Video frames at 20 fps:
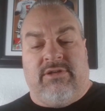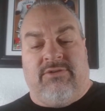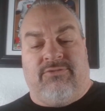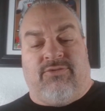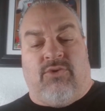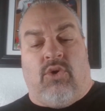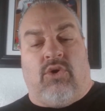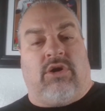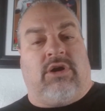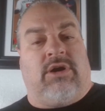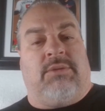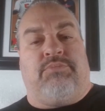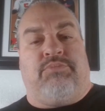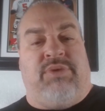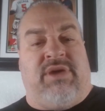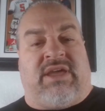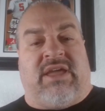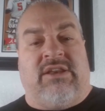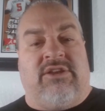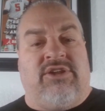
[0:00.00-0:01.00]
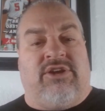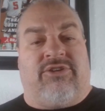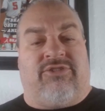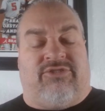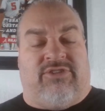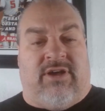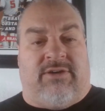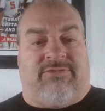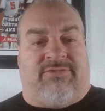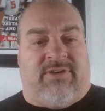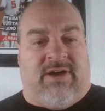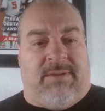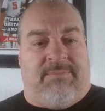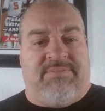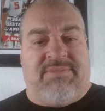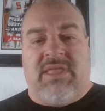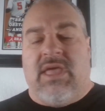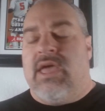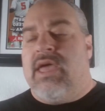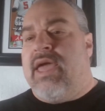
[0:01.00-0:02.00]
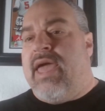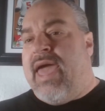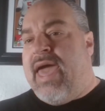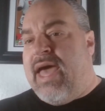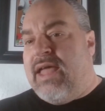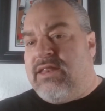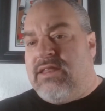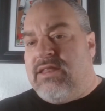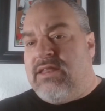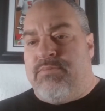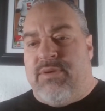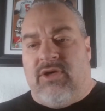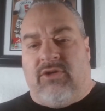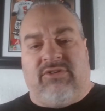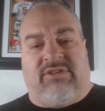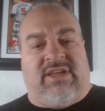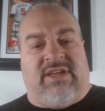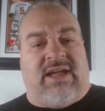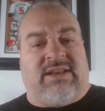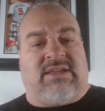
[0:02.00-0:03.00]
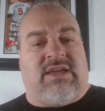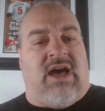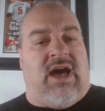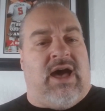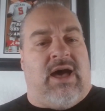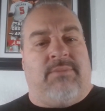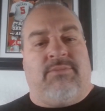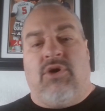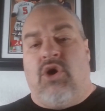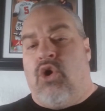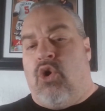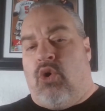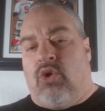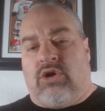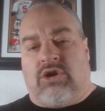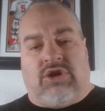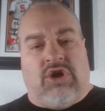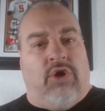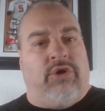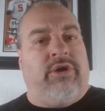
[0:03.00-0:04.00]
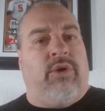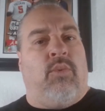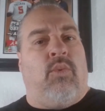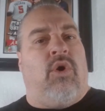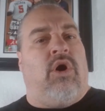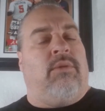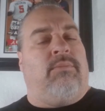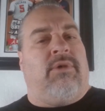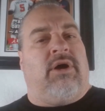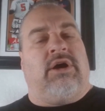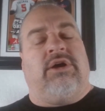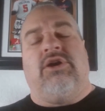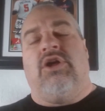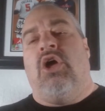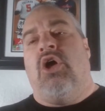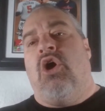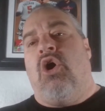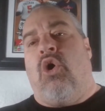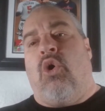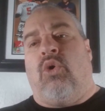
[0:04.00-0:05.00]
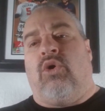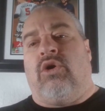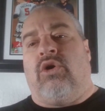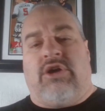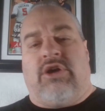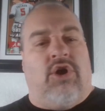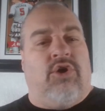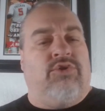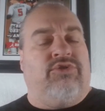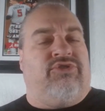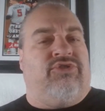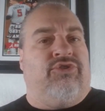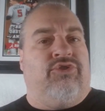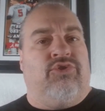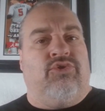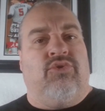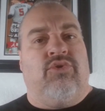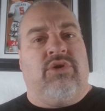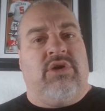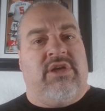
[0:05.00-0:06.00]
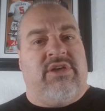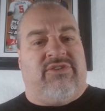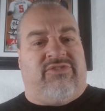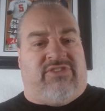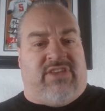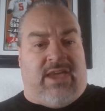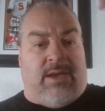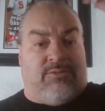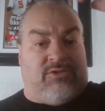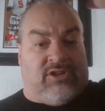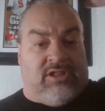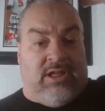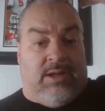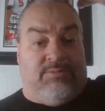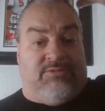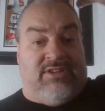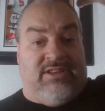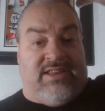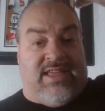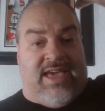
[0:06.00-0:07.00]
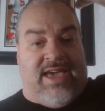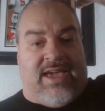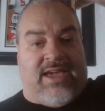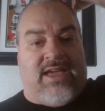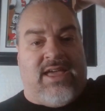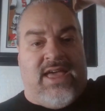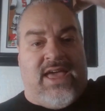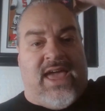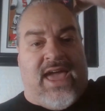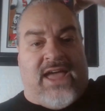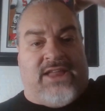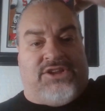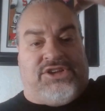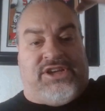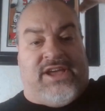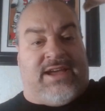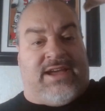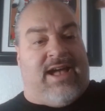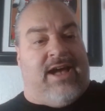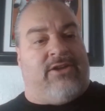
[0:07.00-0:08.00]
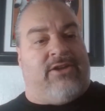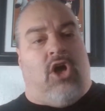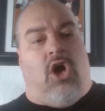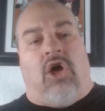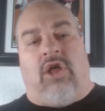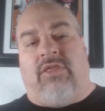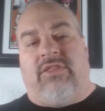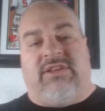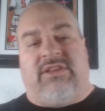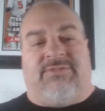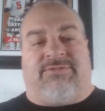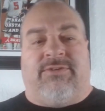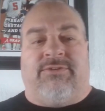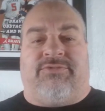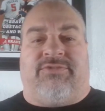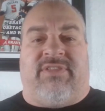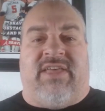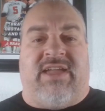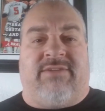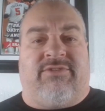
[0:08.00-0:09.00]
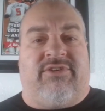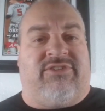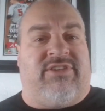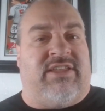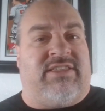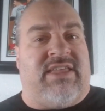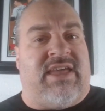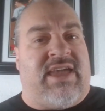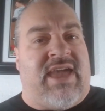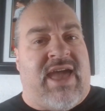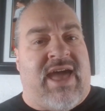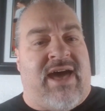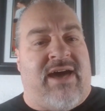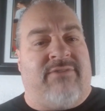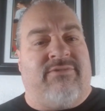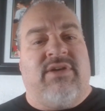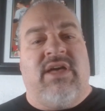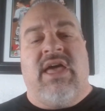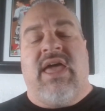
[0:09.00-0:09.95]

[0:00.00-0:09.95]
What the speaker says: for picking your stuff up, head to built.com or go to Walmart or go to Sam's Club today and check out all the different flavors that they have